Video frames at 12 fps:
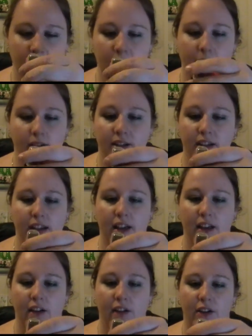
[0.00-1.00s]
Smells
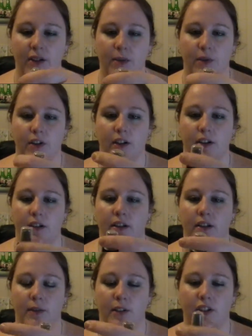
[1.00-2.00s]
exactly like rose water,
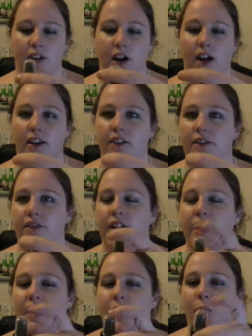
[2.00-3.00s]
which kind of
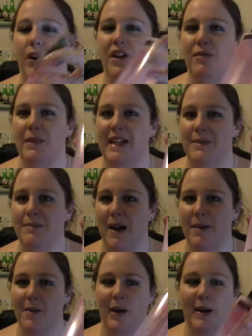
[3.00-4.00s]
one of Mia's
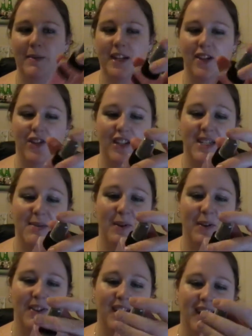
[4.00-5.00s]
baby wipes actually
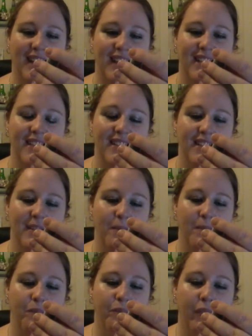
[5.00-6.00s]
smells like this.
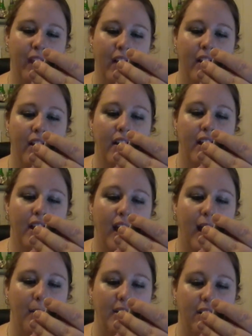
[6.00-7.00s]

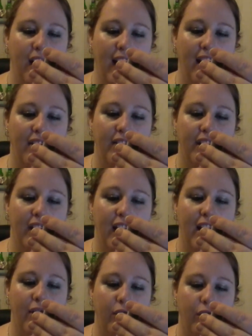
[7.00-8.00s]
It's got aloe
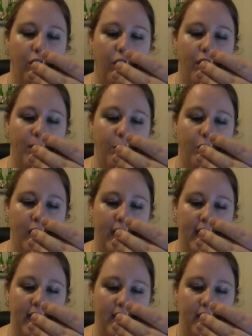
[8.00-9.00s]
vera and rose water
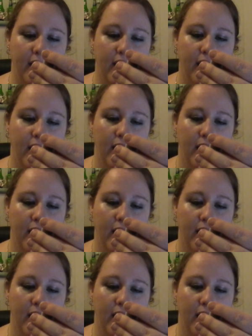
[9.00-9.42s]
in it.